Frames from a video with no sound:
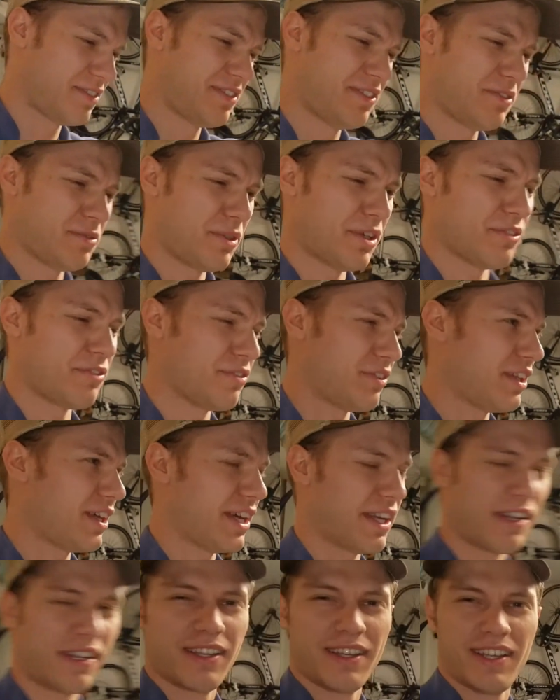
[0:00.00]
A weird
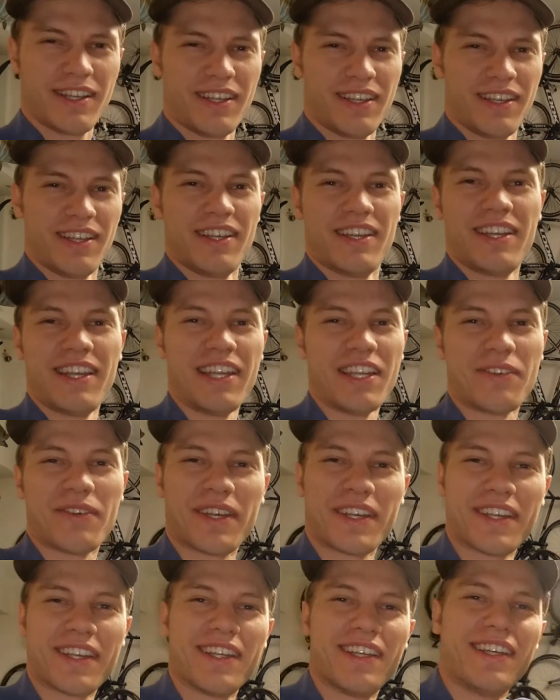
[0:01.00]
fly.
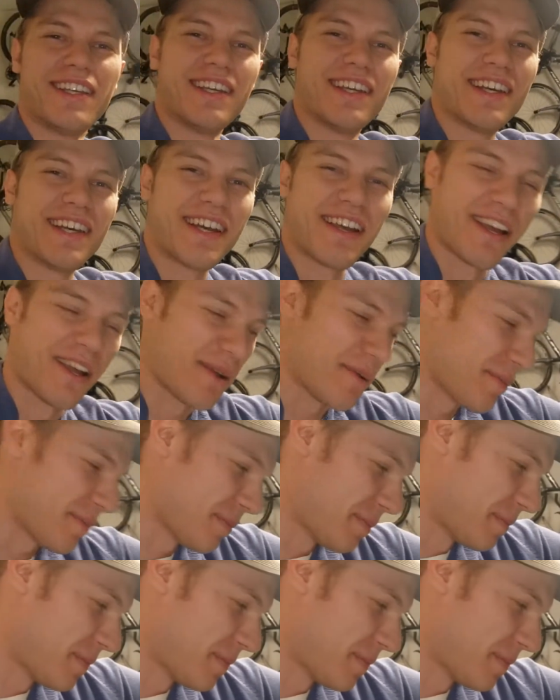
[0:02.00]
Anyway, um,